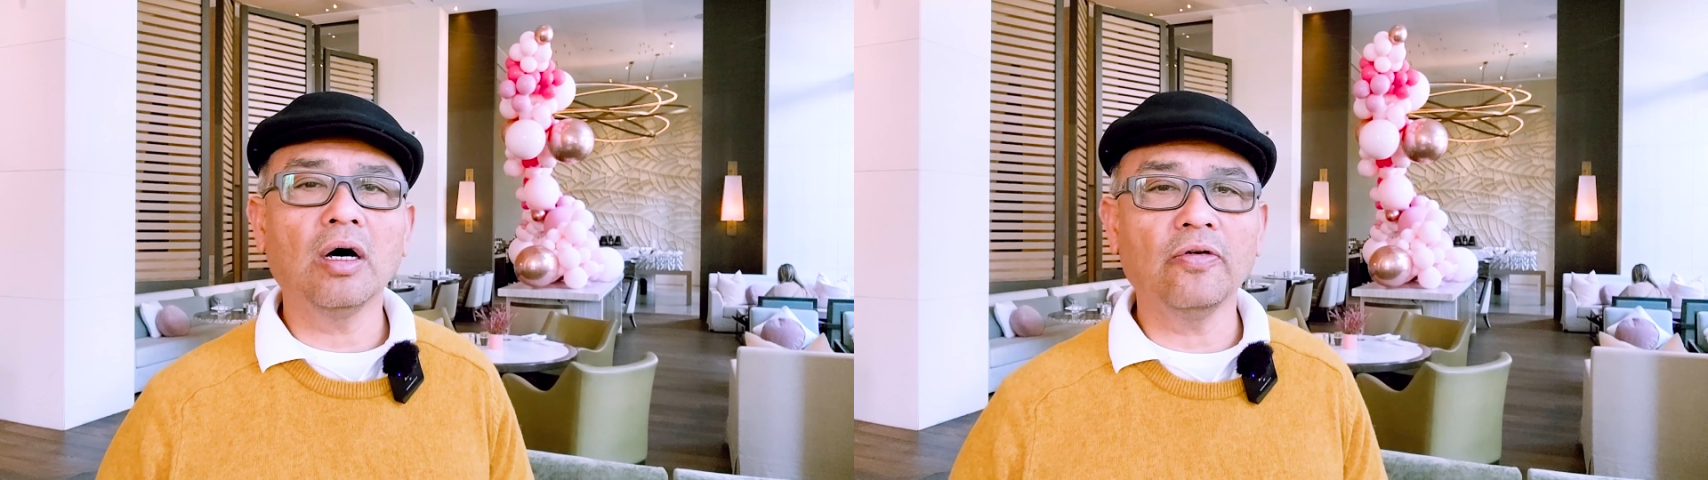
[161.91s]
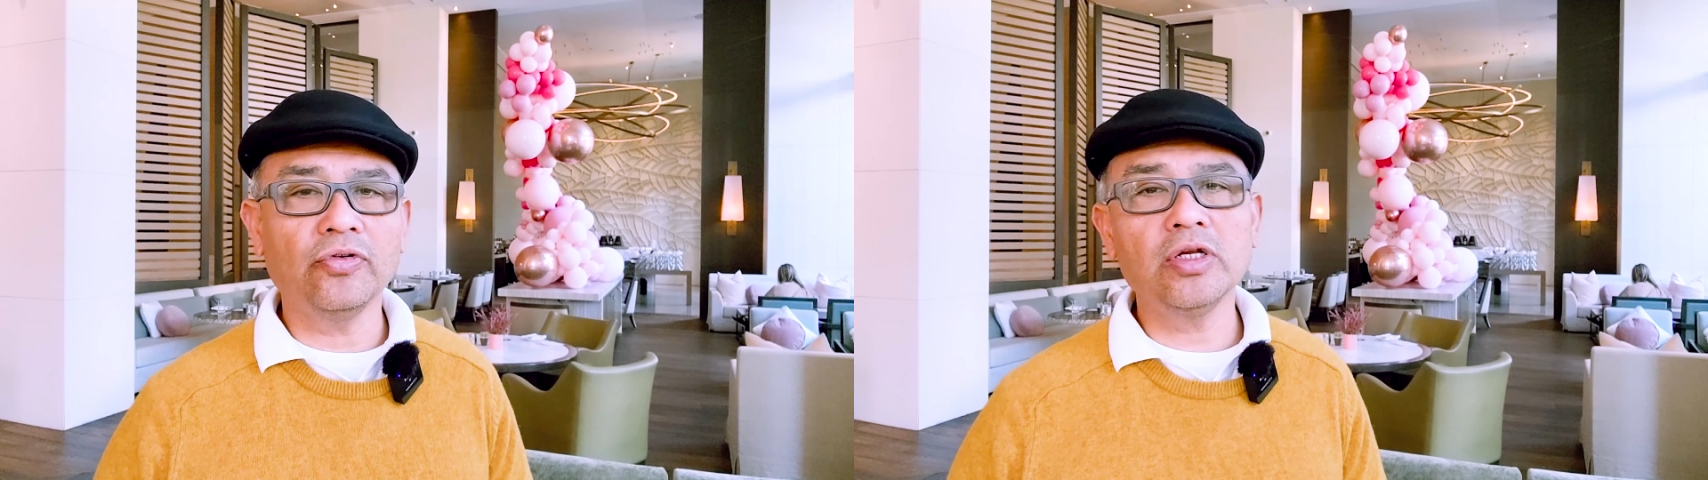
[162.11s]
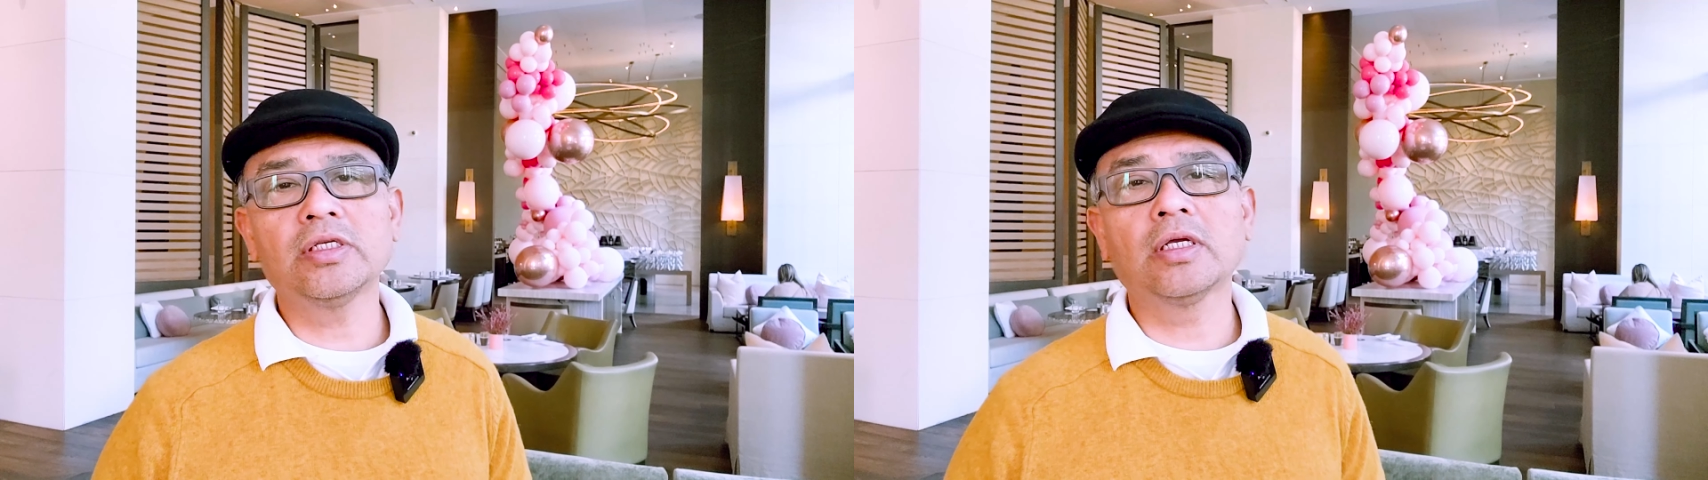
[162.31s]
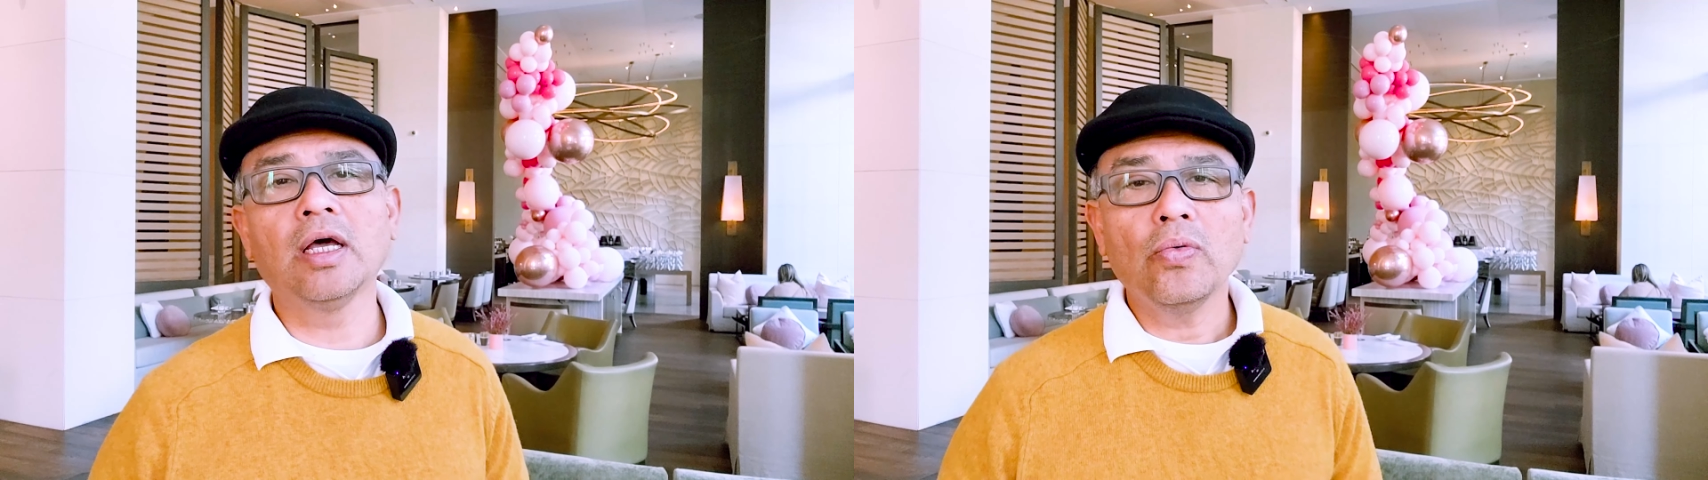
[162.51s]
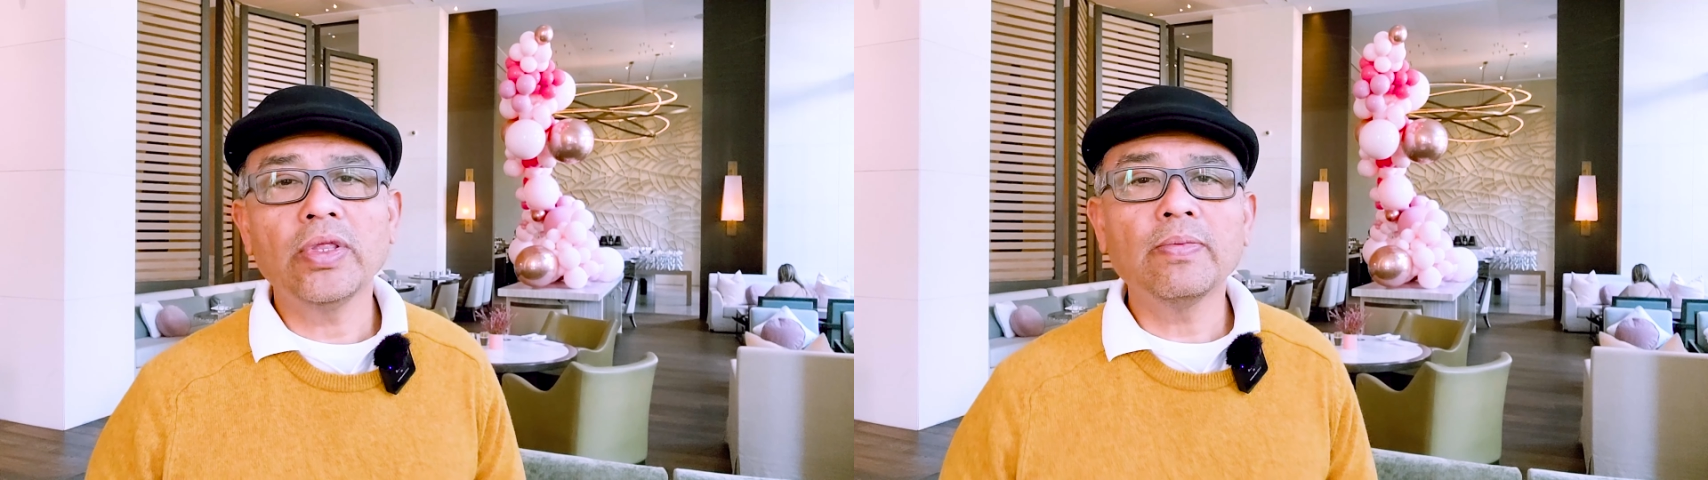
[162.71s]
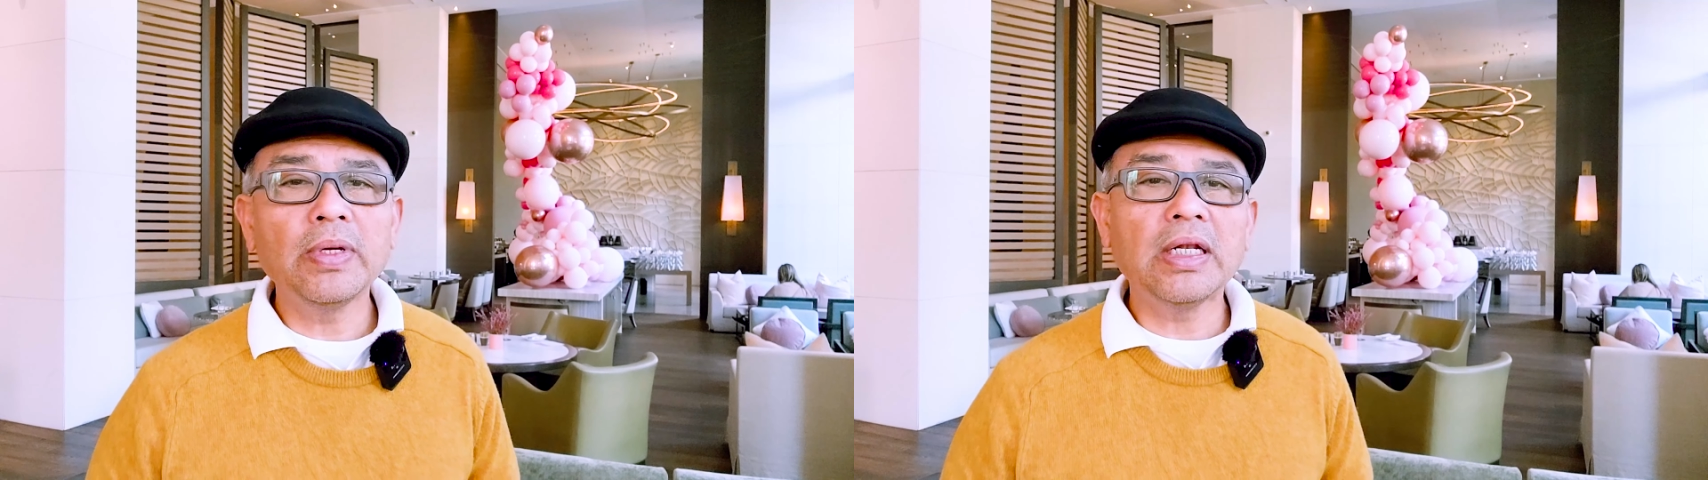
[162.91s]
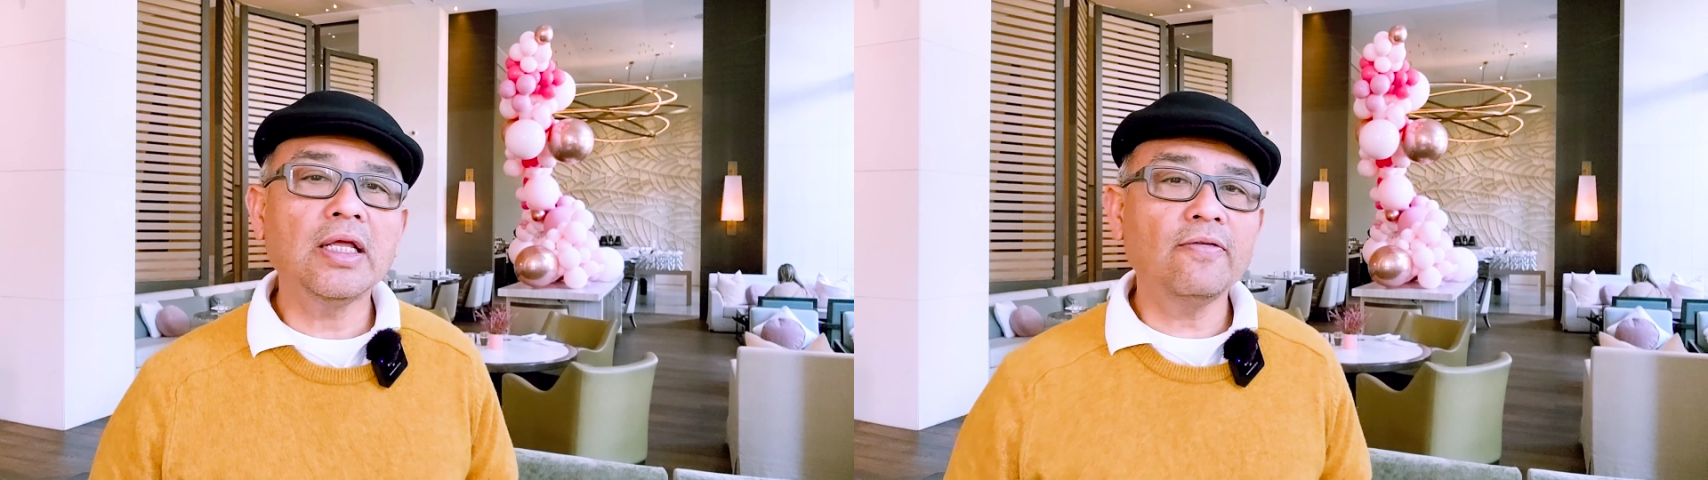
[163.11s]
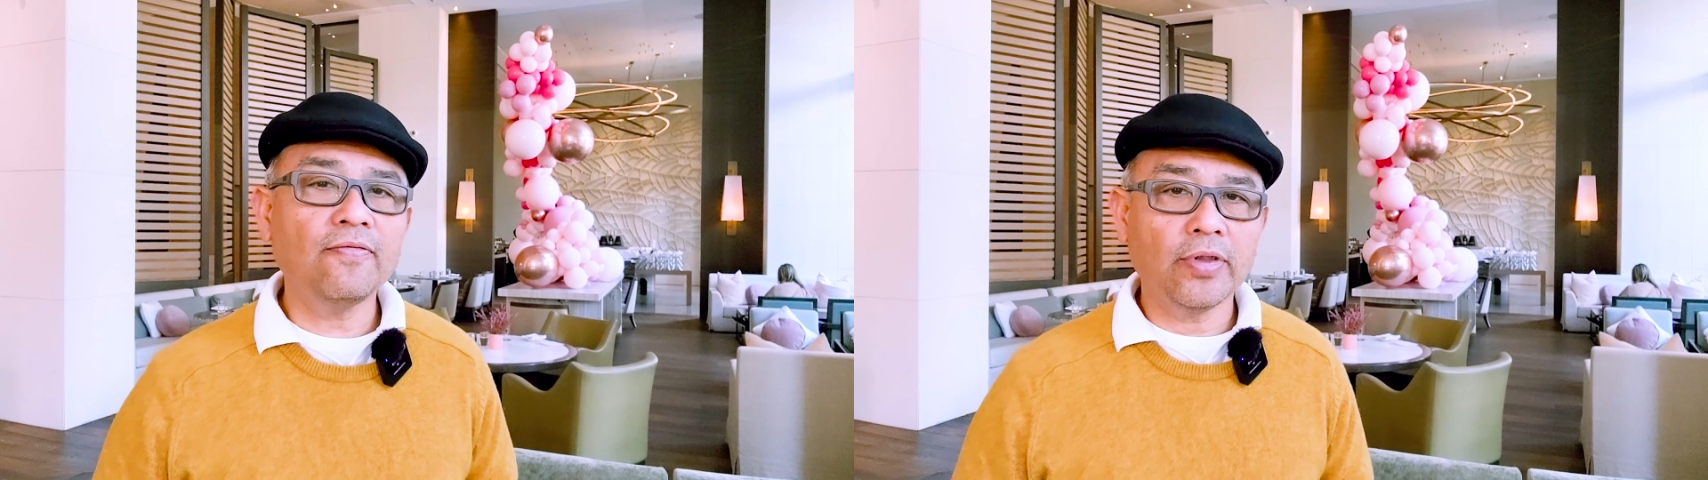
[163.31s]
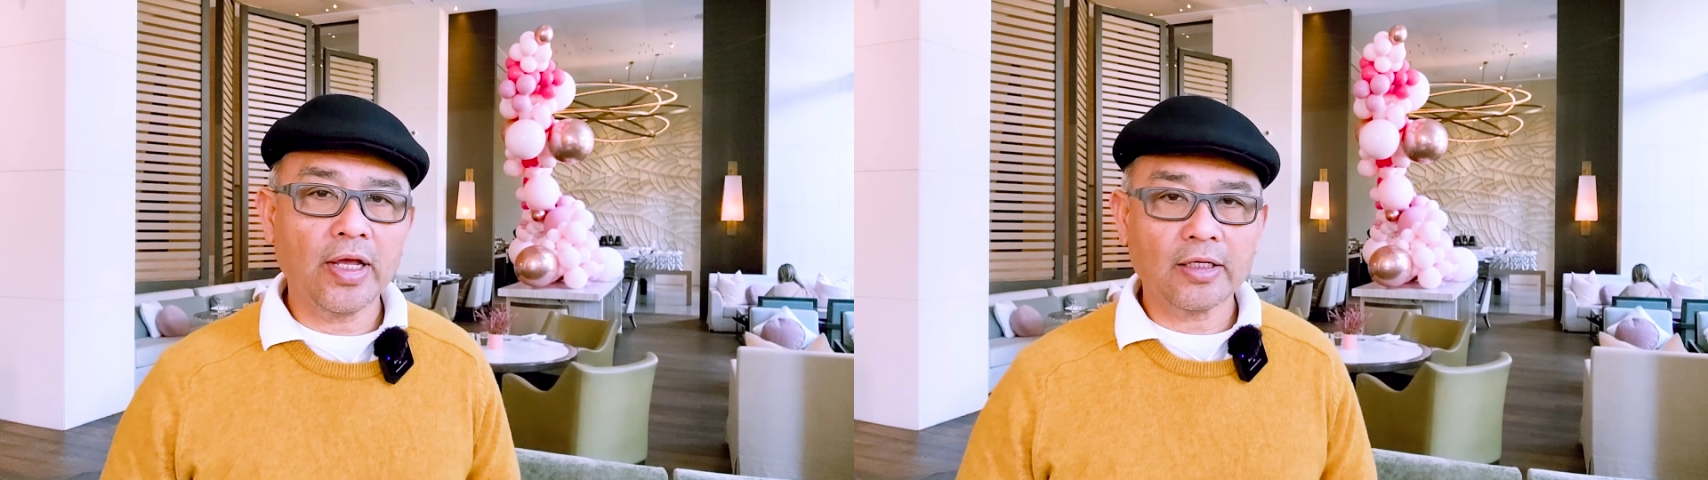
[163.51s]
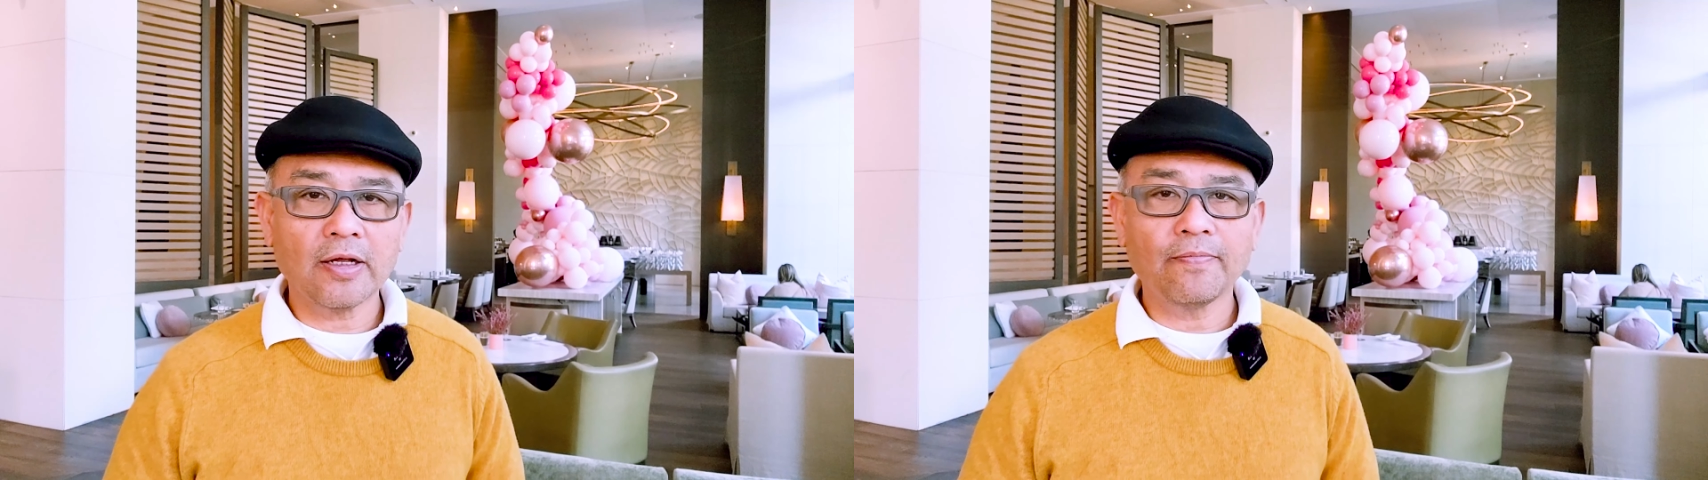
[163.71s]
of rizq with a belief
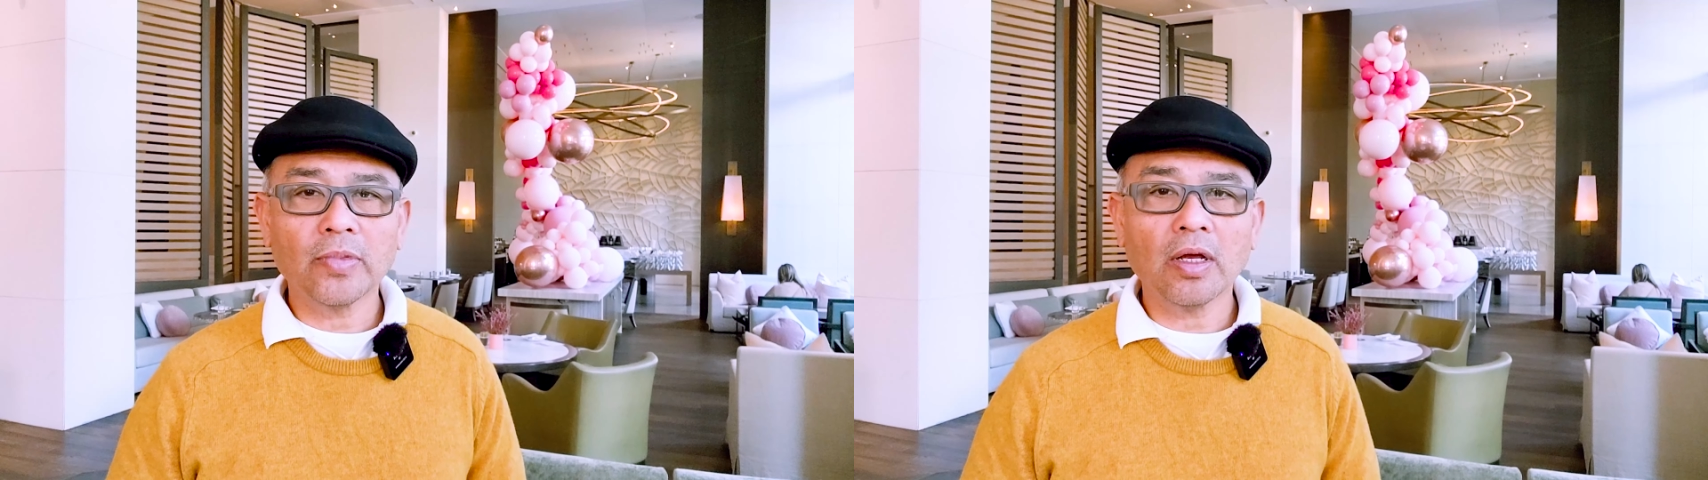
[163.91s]
that